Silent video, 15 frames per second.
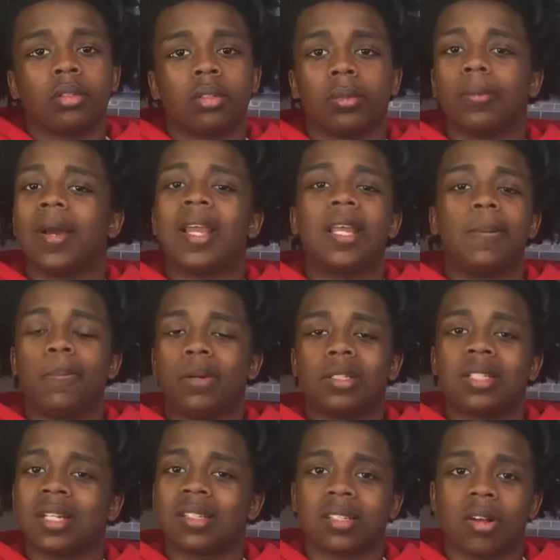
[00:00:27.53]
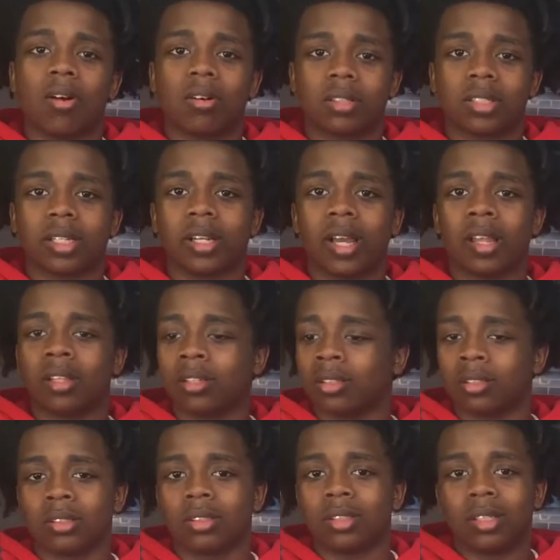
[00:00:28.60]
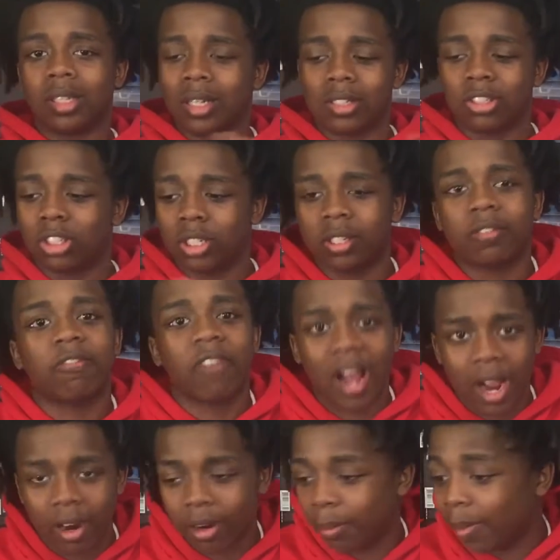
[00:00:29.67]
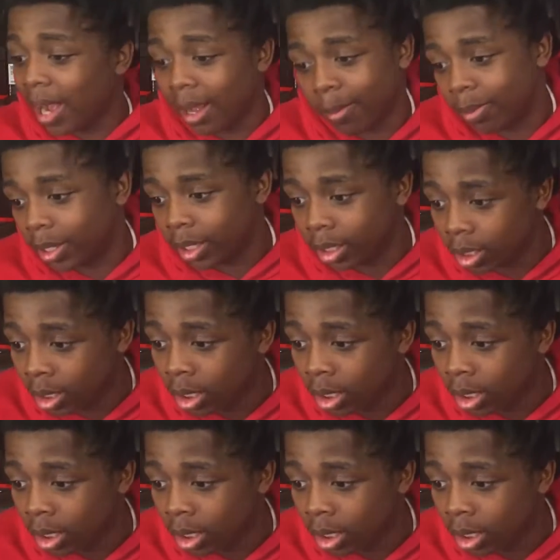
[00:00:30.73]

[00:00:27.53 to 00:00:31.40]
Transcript: the way he puts his songs together is just fire in my opinion.